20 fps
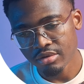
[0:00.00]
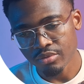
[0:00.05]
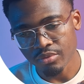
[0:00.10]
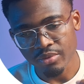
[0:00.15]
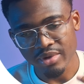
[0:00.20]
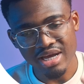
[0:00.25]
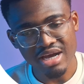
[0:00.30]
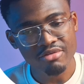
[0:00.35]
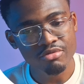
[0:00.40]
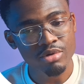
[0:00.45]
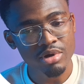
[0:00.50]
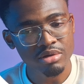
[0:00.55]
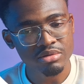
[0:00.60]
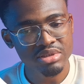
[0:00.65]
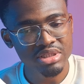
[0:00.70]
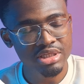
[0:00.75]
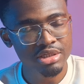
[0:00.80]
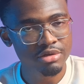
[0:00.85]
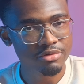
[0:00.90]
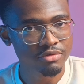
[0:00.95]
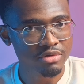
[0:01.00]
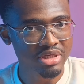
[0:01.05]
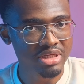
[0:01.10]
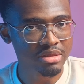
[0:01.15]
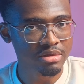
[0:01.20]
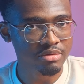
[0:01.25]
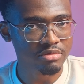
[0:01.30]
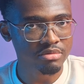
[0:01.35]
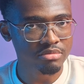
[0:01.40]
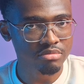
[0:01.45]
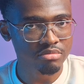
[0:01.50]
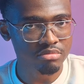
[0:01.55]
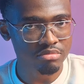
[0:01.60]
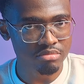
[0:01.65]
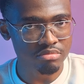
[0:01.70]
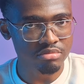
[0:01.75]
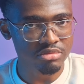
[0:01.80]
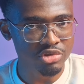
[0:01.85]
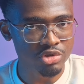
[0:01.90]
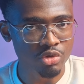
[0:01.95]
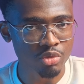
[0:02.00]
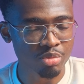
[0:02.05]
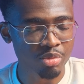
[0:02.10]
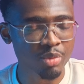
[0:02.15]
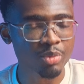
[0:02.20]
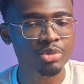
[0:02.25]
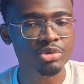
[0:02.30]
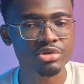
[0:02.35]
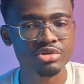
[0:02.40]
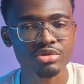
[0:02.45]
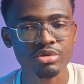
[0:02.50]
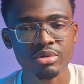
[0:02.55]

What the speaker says: We have routing here for that sole purpose.